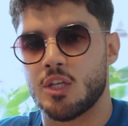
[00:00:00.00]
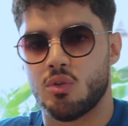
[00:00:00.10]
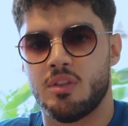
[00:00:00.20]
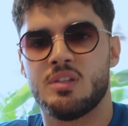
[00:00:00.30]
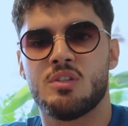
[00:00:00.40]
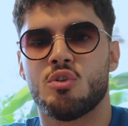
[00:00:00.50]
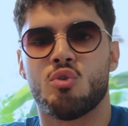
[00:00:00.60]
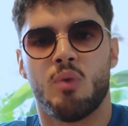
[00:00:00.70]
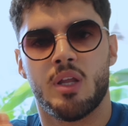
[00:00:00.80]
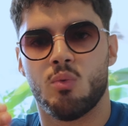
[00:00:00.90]
And so this is a
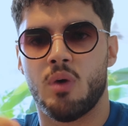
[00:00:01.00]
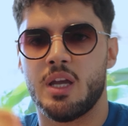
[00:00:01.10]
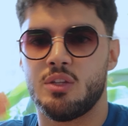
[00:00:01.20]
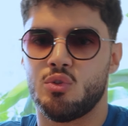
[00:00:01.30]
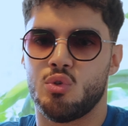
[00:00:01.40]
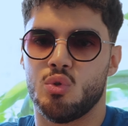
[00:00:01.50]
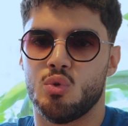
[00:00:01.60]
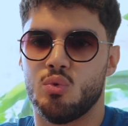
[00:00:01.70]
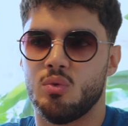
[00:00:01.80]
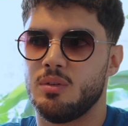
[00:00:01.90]
great way
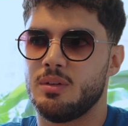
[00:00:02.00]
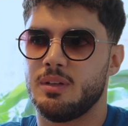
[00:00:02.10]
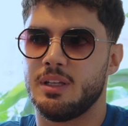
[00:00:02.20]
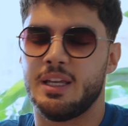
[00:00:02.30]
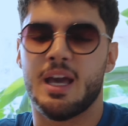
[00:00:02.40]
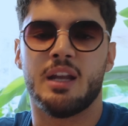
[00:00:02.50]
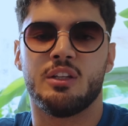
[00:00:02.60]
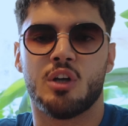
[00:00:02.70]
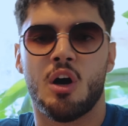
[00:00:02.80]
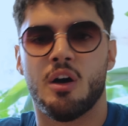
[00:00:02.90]
to get
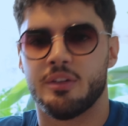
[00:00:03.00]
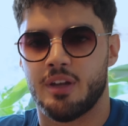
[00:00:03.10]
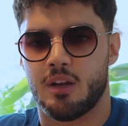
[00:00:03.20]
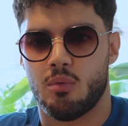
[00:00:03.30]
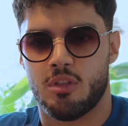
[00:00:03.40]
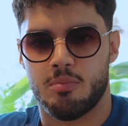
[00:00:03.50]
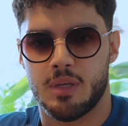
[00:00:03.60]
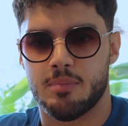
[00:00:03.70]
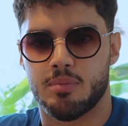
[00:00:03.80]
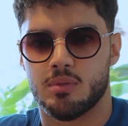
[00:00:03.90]
in contact with
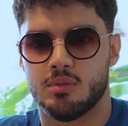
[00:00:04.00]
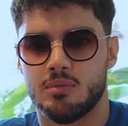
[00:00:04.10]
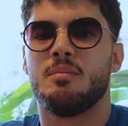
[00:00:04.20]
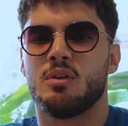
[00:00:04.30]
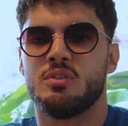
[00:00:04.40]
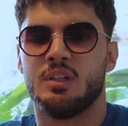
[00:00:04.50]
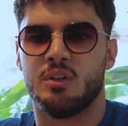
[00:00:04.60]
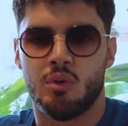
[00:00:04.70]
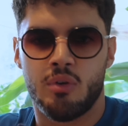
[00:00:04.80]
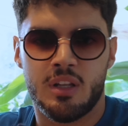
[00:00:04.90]
people because
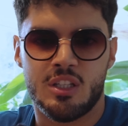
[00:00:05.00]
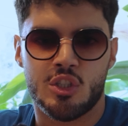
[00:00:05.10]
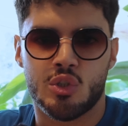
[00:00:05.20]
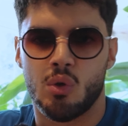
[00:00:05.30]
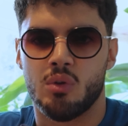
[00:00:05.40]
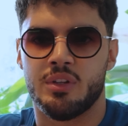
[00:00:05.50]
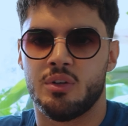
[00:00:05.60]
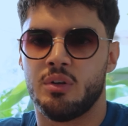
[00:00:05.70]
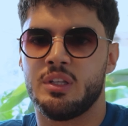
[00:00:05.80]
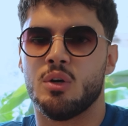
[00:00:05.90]
they're already sold,
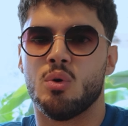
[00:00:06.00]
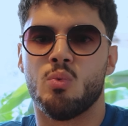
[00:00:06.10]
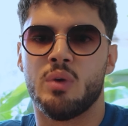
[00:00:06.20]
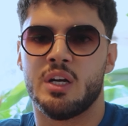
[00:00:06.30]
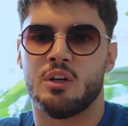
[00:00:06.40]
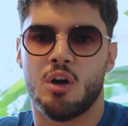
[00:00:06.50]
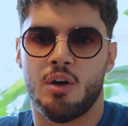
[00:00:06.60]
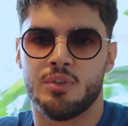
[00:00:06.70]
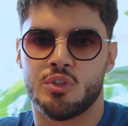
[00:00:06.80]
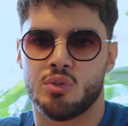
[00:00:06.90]
they're already aware
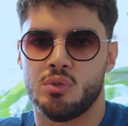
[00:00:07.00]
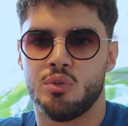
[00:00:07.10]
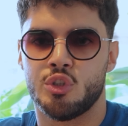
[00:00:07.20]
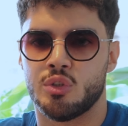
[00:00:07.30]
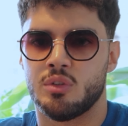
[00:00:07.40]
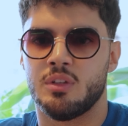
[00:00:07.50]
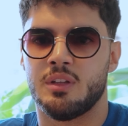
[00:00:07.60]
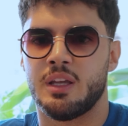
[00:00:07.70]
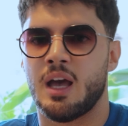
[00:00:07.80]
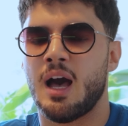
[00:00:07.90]
of the solution,
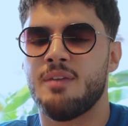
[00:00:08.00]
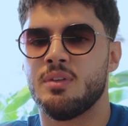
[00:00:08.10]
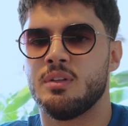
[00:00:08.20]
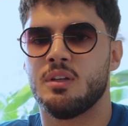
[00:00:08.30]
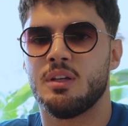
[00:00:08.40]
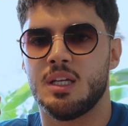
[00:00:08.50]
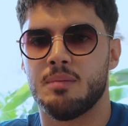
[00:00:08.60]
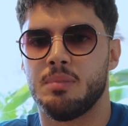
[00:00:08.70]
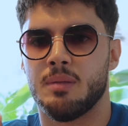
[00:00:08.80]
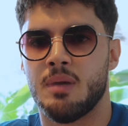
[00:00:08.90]
they haven't
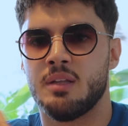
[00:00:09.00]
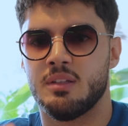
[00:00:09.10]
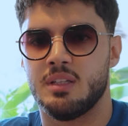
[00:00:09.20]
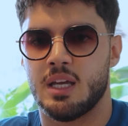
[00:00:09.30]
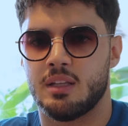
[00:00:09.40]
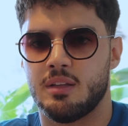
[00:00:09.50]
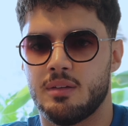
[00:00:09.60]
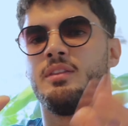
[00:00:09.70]
implemented yet.